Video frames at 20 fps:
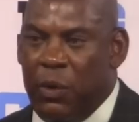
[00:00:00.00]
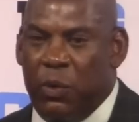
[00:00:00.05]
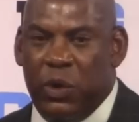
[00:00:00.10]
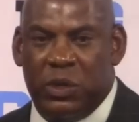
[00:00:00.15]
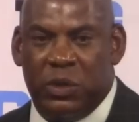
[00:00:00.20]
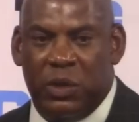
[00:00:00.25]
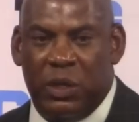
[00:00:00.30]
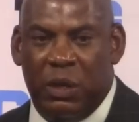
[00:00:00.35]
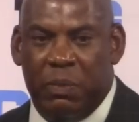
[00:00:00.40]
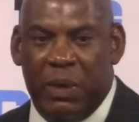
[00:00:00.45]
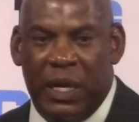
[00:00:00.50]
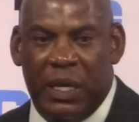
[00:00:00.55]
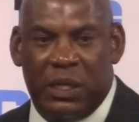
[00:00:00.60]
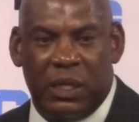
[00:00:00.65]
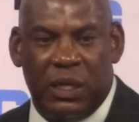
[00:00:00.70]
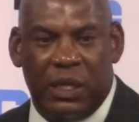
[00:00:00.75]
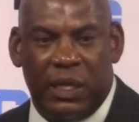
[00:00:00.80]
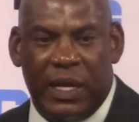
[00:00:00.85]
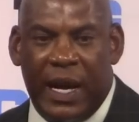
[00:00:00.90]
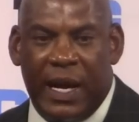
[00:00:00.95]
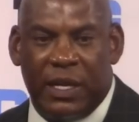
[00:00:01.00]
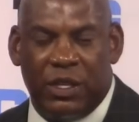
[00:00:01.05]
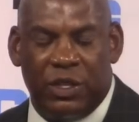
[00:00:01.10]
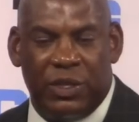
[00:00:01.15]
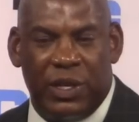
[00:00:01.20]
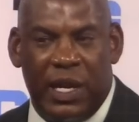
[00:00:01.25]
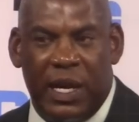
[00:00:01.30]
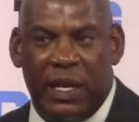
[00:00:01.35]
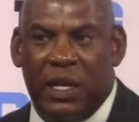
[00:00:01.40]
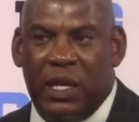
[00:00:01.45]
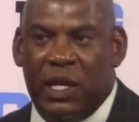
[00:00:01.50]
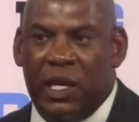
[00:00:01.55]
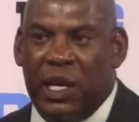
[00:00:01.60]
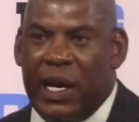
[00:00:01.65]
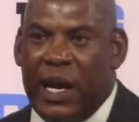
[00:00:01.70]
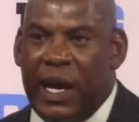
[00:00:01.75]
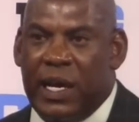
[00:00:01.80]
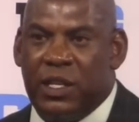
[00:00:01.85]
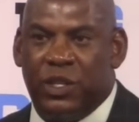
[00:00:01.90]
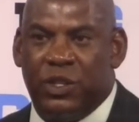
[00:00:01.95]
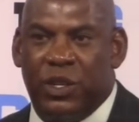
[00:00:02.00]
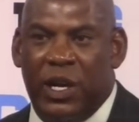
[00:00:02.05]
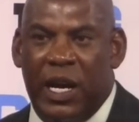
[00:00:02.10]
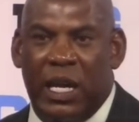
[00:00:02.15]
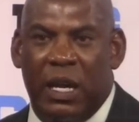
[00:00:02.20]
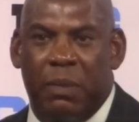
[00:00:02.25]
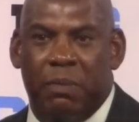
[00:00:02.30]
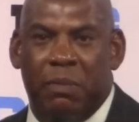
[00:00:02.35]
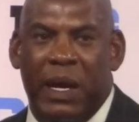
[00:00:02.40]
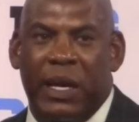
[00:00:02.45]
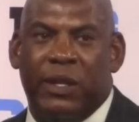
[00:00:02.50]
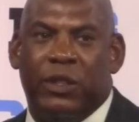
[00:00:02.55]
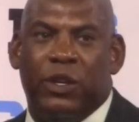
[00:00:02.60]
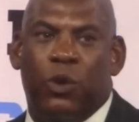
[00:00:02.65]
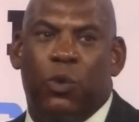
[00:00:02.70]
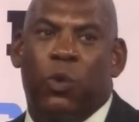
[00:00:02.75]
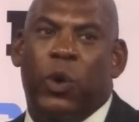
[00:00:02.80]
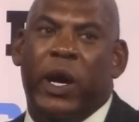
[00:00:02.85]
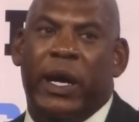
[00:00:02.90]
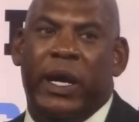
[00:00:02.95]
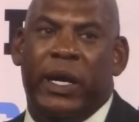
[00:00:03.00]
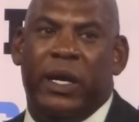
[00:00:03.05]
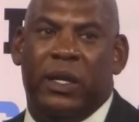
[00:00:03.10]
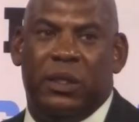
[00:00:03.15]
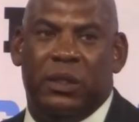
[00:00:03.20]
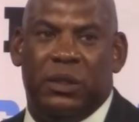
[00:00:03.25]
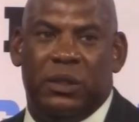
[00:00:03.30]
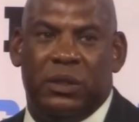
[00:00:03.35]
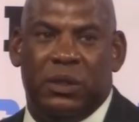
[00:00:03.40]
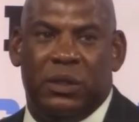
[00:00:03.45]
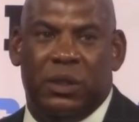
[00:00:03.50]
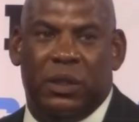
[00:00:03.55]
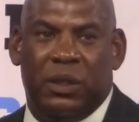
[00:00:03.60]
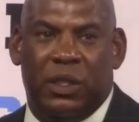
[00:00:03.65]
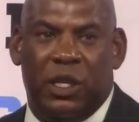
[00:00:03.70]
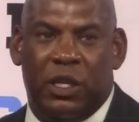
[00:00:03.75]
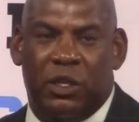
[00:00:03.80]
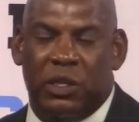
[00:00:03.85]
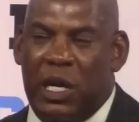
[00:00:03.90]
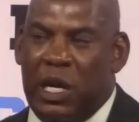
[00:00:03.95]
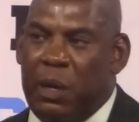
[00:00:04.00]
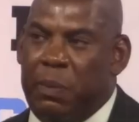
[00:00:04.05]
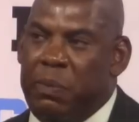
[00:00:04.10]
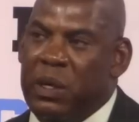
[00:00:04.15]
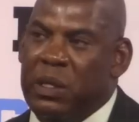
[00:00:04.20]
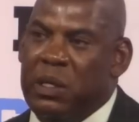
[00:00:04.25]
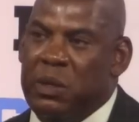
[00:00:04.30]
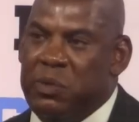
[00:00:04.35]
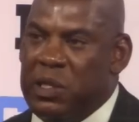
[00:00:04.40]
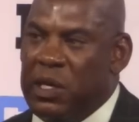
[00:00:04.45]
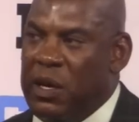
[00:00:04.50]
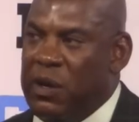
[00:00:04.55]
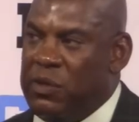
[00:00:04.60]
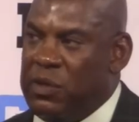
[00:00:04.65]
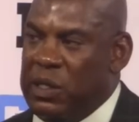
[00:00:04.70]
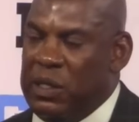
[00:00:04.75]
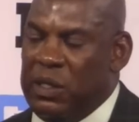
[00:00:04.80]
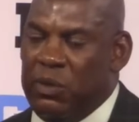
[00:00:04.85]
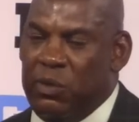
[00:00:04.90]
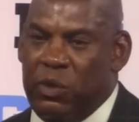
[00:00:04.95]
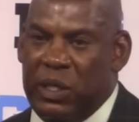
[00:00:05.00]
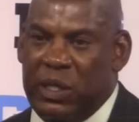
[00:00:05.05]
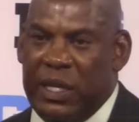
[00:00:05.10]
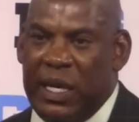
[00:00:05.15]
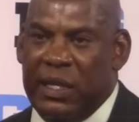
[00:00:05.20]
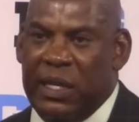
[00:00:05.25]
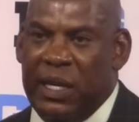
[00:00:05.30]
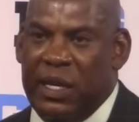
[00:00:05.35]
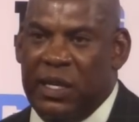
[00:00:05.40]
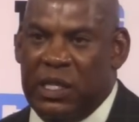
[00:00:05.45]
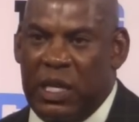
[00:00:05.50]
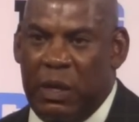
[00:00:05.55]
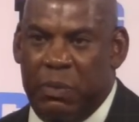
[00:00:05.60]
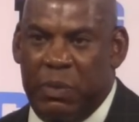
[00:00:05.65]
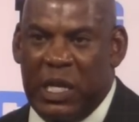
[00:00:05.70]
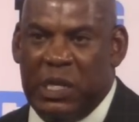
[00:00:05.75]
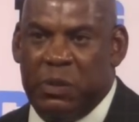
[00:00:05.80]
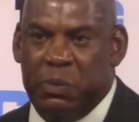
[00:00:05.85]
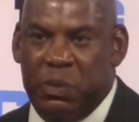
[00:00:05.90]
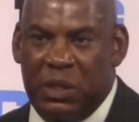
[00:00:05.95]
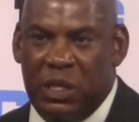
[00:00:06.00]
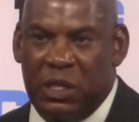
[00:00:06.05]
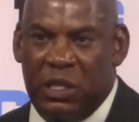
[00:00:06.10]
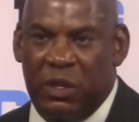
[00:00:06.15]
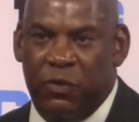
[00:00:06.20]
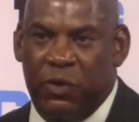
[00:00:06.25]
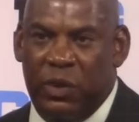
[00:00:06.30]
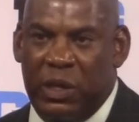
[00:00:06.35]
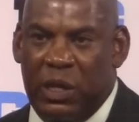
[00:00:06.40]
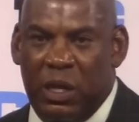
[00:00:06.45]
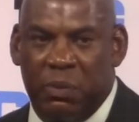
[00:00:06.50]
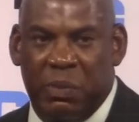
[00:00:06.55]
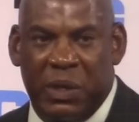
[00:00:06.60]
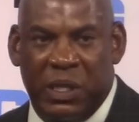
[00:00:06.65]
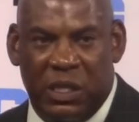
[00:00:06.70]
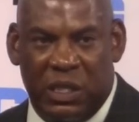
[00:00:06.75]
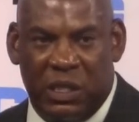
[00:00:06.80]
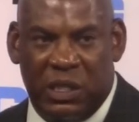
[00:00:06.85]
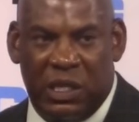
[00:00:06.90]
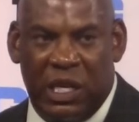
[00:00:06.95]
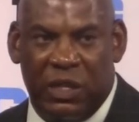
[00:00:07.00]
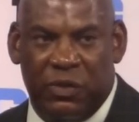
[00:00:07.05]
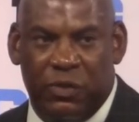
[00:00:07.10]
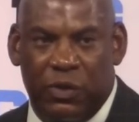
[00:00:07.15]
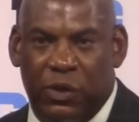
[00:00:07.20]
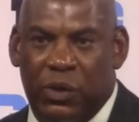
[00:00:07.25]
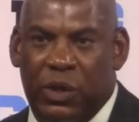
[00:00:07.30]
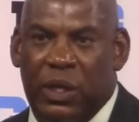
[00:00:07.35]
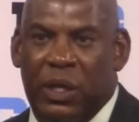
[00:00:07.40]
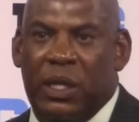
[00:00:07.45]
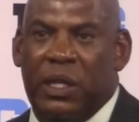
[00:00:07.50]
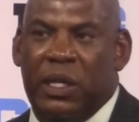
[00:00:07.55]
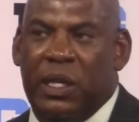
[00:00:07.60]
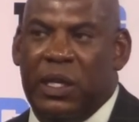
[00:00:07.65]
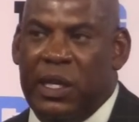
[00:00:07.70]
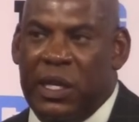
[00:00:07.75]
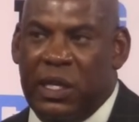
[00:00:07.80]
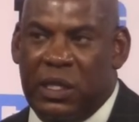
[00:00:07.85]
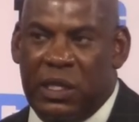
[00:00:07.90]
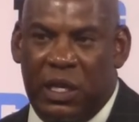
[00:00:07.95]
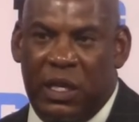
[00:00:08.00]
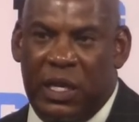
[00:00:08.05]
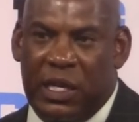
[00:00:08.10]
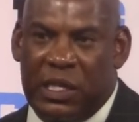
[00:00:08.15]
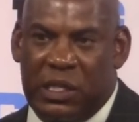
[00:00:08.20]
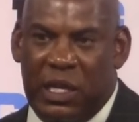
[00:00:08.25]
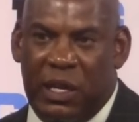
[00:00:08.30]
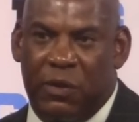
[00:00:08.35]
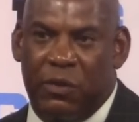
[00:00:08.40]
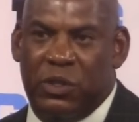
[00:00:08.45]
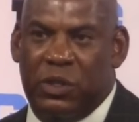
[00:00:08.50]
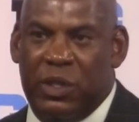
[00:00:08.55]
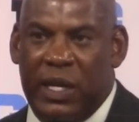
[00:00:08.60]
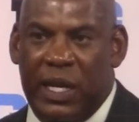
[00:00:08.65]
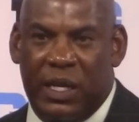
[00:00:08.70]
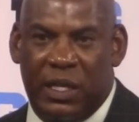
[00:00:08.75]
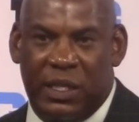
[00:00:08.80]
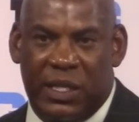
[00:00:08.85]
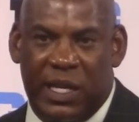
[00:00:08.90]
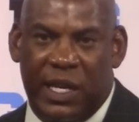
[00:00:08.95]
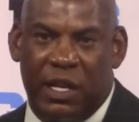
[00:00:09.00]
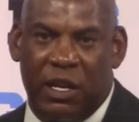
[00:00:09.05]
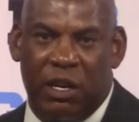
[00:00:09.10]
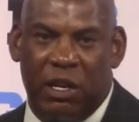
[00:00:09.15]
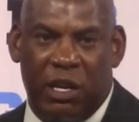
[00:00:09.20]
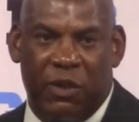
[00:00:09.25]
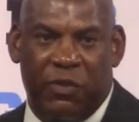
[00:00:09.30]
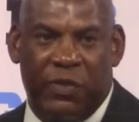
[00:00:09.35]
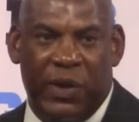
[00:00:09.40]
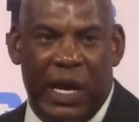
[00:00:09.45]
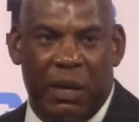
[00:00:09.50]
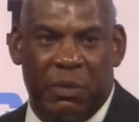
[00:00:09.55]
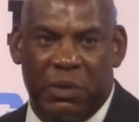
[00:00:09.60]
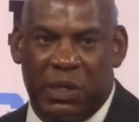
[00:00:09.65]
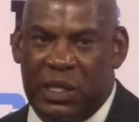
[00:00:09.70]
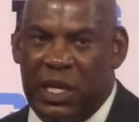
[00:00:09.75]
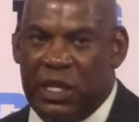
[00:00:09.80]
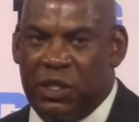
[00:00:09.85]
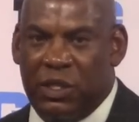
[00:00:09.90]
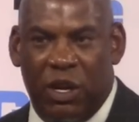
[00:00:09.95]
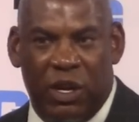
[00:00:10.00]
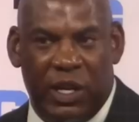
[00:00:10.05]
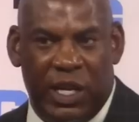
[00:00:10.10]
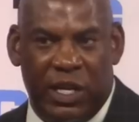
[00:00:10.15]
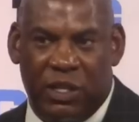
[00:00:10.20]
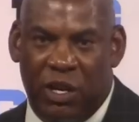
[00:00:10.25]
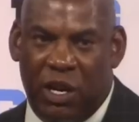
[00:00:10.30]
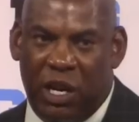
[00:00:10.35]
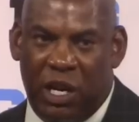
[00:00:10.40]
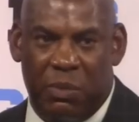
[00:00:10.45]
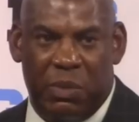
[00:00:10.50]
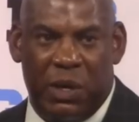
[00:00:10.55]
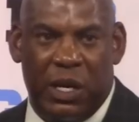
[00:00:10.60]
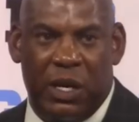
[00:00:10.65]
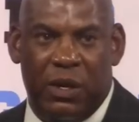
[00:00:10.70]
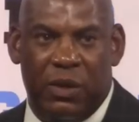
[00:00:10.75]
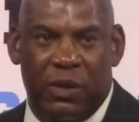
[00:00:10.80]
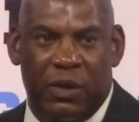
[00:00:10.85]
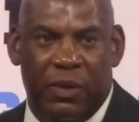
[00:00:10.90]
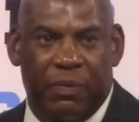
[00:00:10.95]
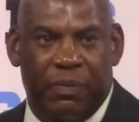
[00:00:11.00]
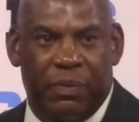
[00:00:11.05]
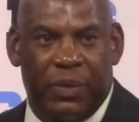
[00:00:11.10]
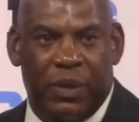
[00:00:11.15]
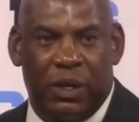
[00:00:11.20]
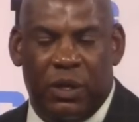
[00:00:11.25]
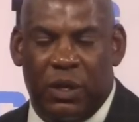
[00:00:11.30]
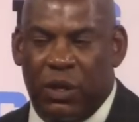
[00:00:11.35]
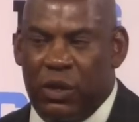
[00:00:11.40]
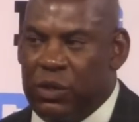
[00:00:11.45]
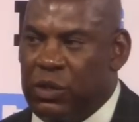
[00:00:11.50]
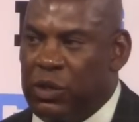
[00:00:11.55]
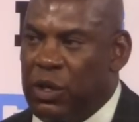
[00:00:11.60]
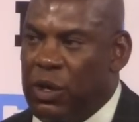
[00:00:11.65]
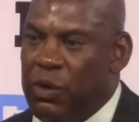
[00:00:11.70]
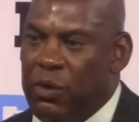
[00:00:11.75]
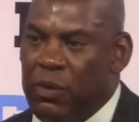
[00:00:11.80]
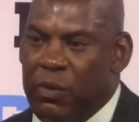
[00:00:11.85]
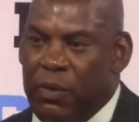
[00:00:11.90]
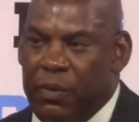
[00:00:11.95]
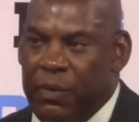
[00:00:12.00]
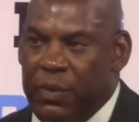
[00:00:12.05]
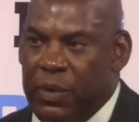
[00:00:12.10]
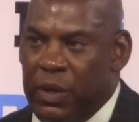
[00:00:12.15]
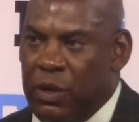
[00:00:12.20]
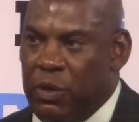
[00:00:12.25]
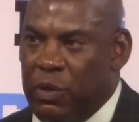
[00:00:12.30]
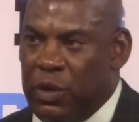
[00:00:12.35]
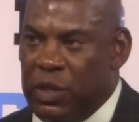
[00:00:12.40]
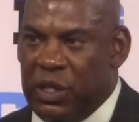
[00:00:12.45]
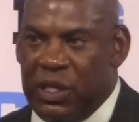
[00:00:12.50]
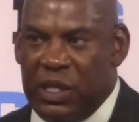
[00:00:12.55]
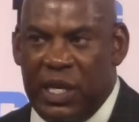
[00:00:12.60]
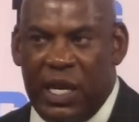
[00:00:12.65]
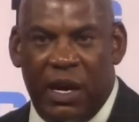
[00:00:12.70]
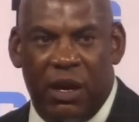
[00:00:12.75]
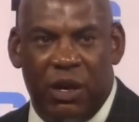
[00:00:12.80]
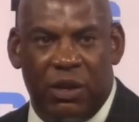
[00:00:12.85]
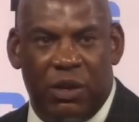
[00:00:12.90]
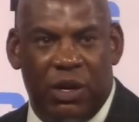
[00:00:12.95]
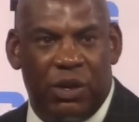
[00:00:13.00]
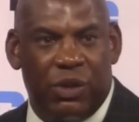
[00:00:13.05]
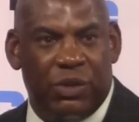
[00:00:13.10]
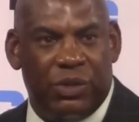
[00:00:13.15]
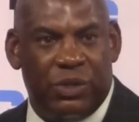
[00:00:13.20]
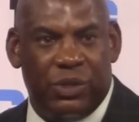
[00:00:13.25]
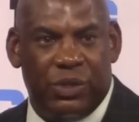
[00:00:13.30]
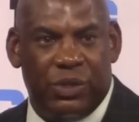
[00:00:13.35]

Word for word: wish them the best. Guys are trying. Guys are trying to make their way. They're trying to put themselves in what they think is the best position for them to be successful, They get to the next level, so they can take care of their families. That's all they talk about. You know, so you know we'll just see how it goes.